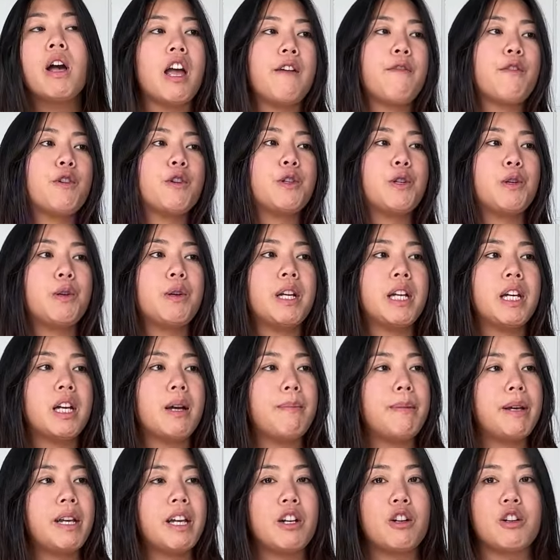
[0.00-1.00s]
if you're doing a
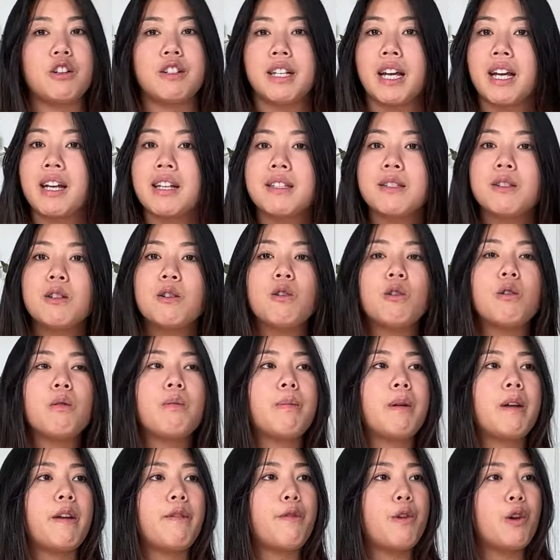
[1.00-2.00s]
beginner dance hoop,
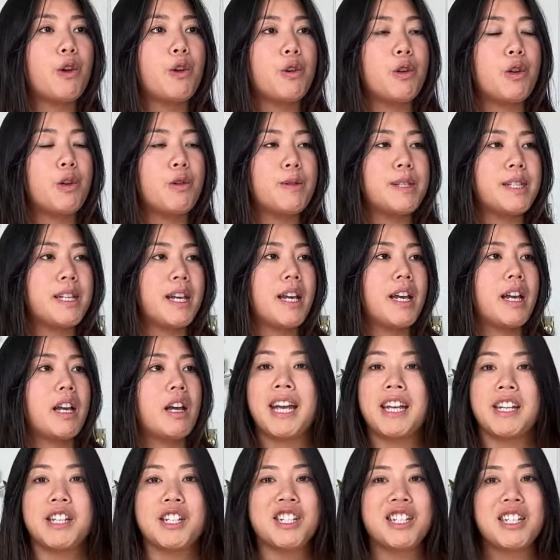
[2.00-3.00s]
if you're using
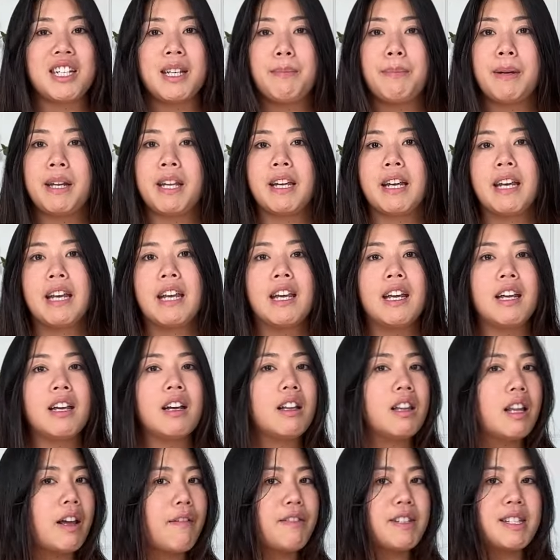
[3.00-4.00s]
HDPE,
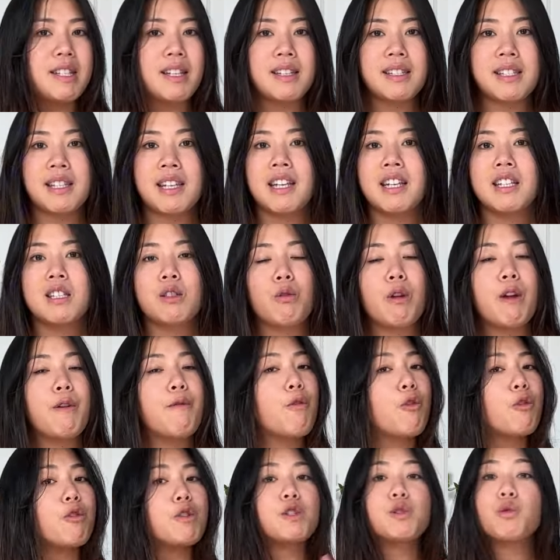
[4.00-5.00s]
11/16,
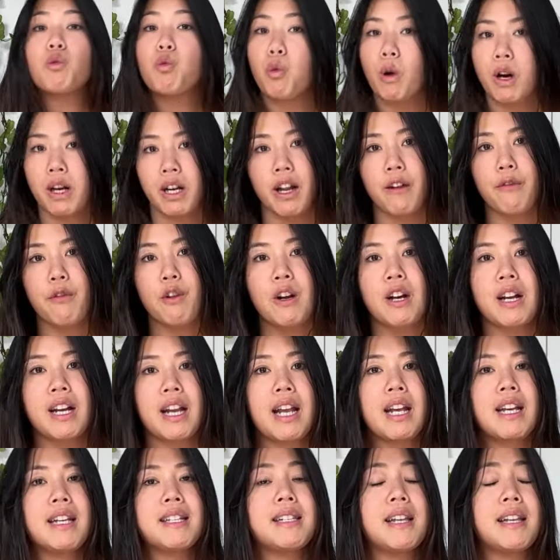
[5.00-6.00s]
3/4, whatever it
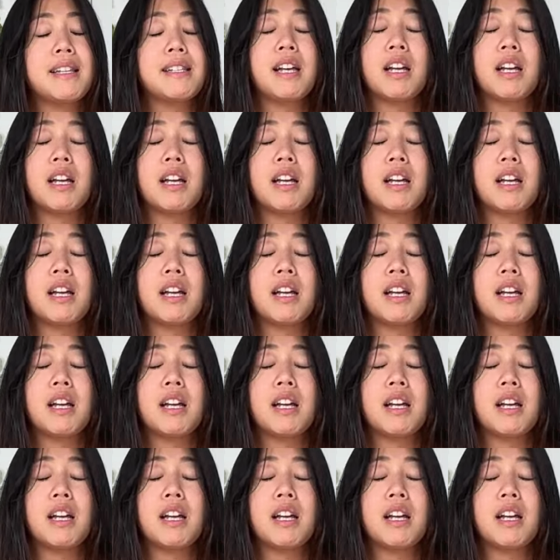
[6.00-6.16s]
is, it's